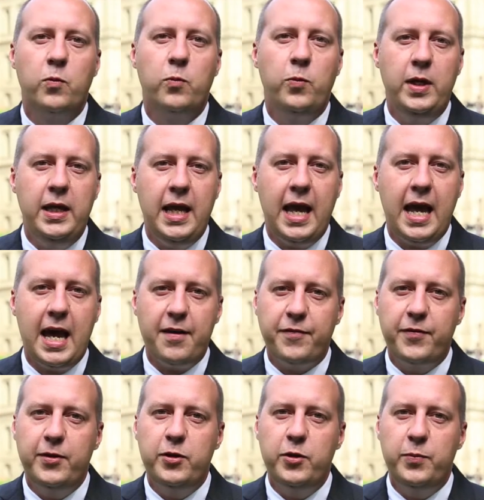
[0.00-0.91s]
We
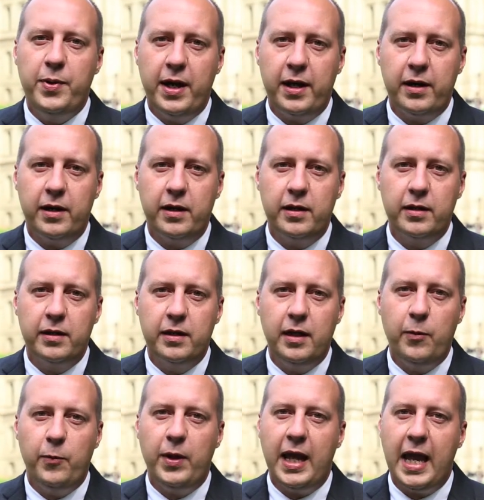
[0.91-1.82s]
have to do better
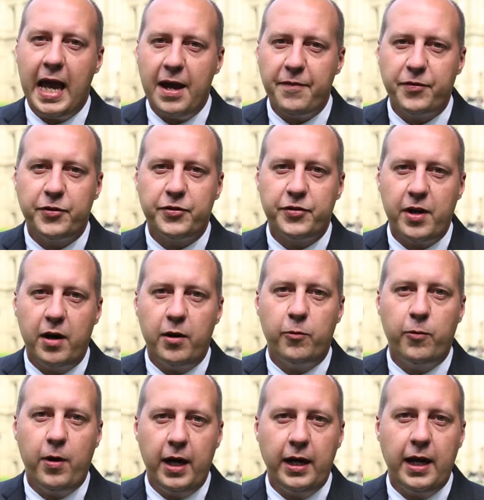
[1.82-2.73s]
and we have to start
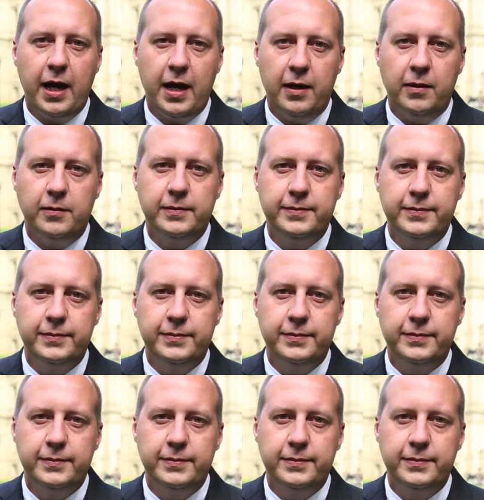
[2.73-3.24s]
right now.